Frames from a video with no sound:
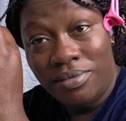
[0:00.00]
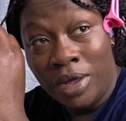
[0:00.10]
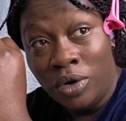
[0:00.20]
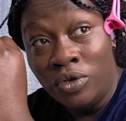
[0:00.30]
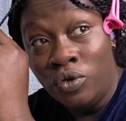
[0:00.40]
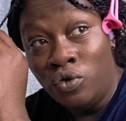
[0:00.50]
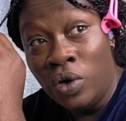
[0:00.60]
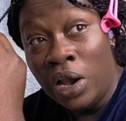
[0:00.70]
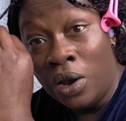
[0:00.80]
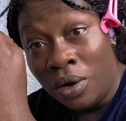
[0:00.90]
because you
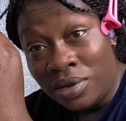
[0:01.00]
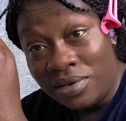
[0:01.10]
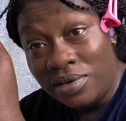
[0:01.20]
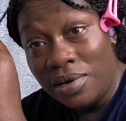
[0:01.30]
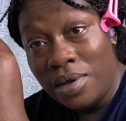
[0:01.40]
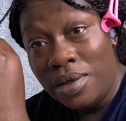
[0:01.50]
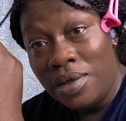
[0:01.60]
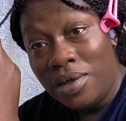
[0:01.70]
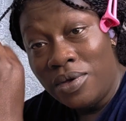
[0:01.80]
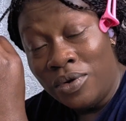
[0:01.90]
do a lot.
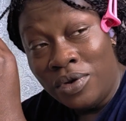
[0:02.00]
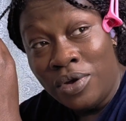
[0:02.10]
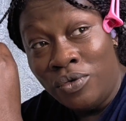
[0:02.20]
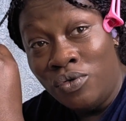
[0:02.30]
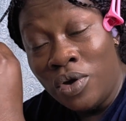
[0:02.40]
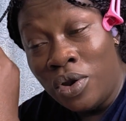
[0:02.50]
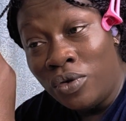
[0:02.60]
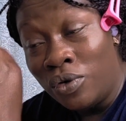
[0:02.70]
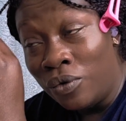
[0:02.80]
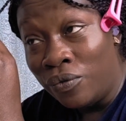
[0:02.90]
You do a
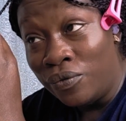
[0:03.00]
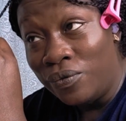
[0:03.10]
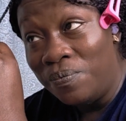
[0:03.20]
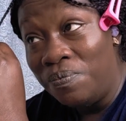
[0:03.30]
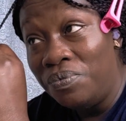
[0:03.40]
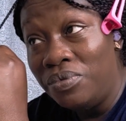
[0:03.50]
lot of,